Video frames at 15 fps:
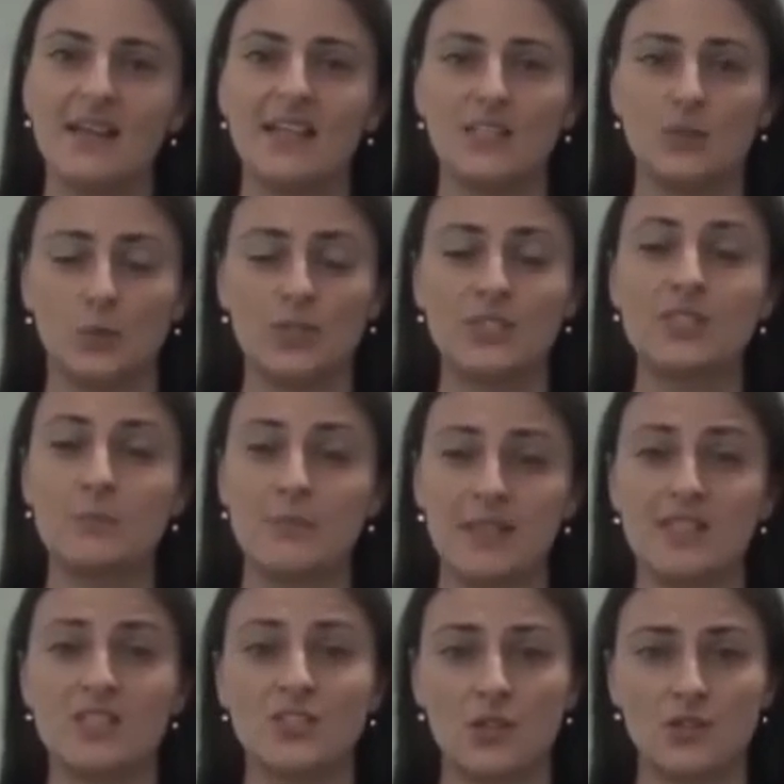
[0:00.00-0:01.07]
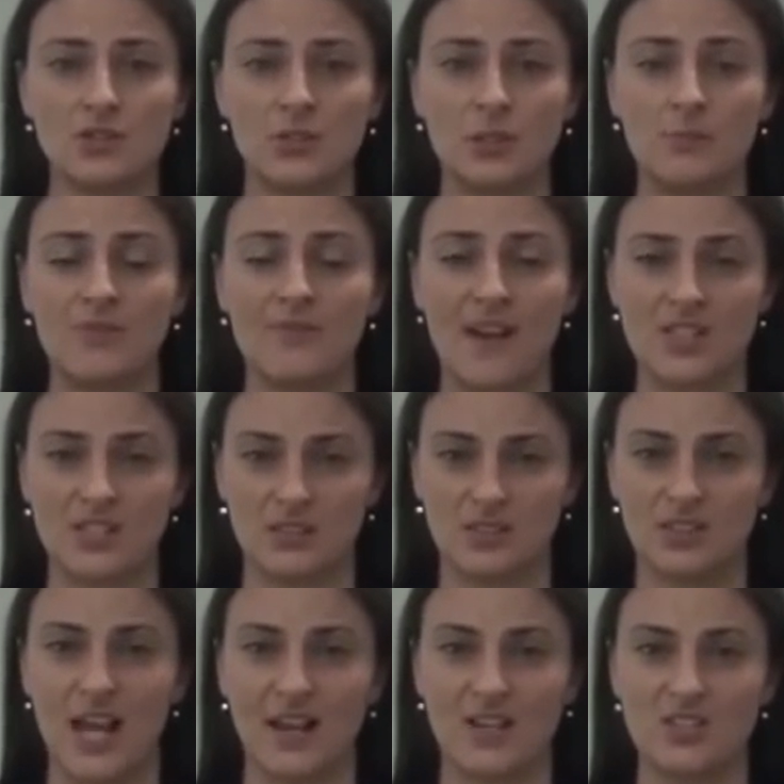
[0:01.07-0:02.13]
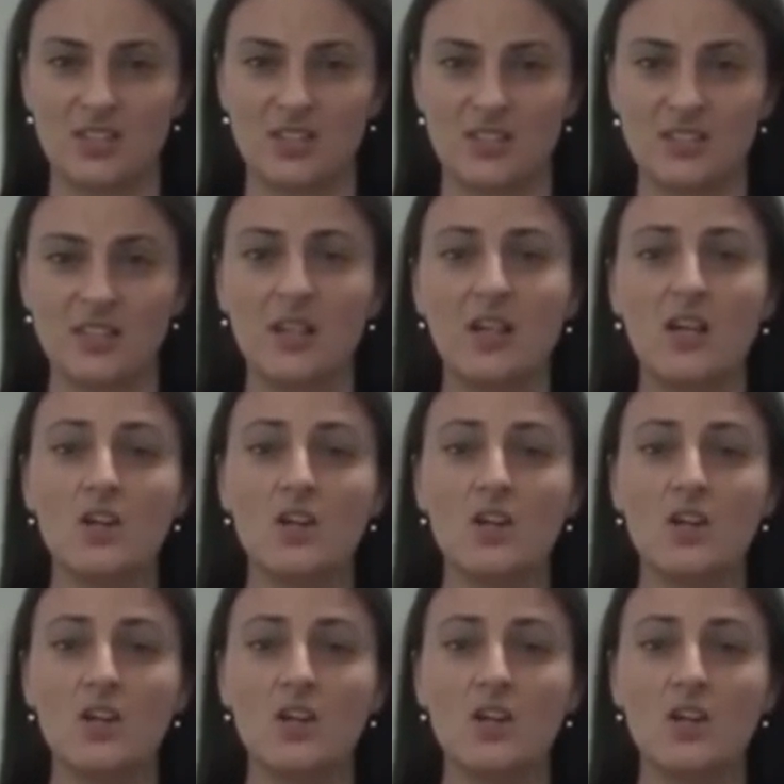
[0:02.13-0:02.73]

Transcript: in order to meet social and professional challenges,